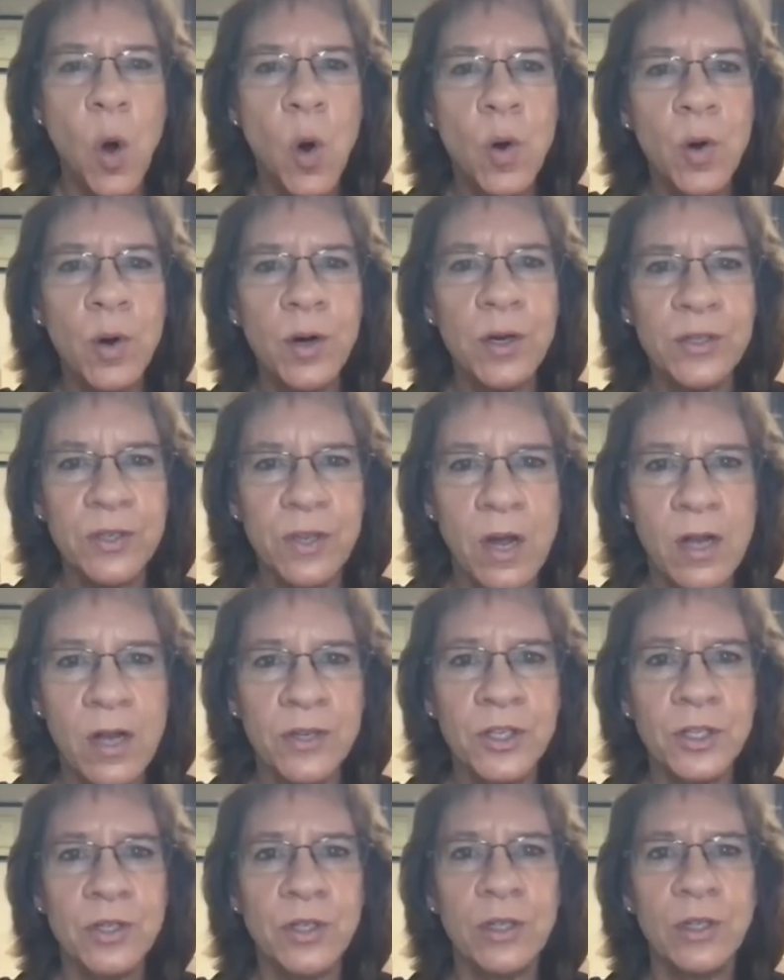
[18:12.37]

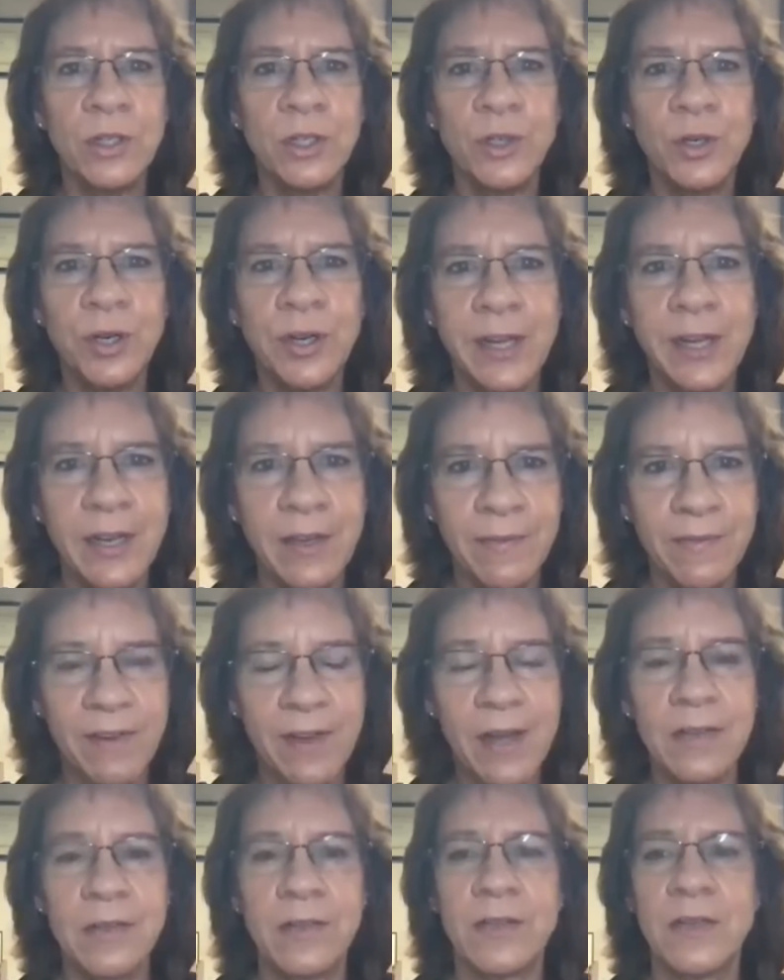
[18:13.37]
horizontal learning
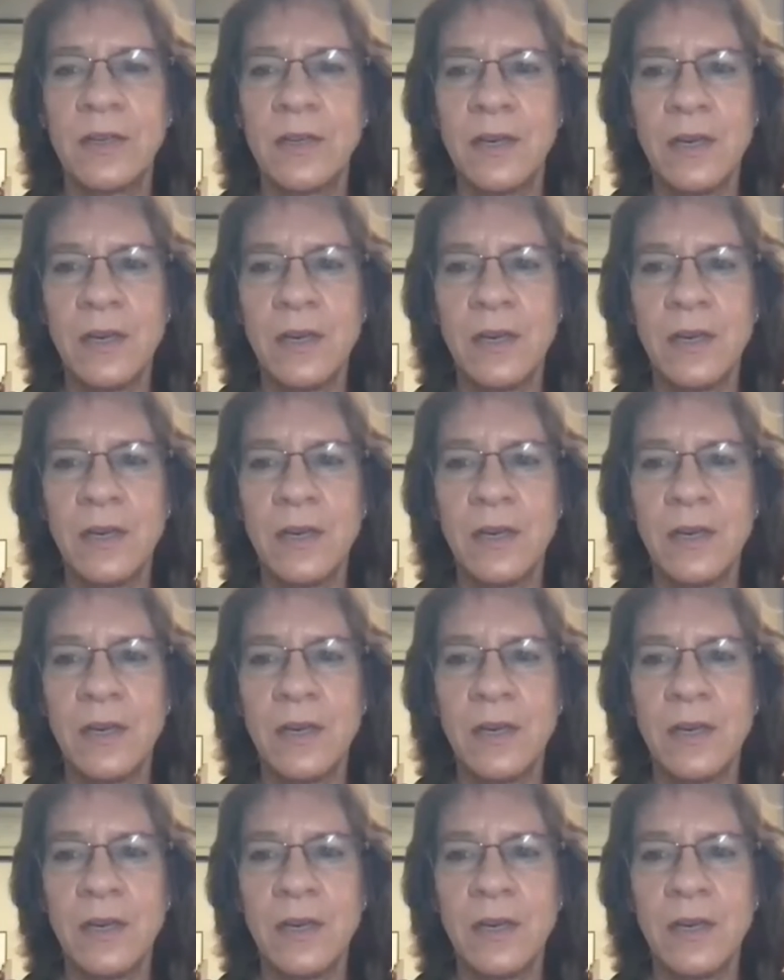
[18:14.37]
event.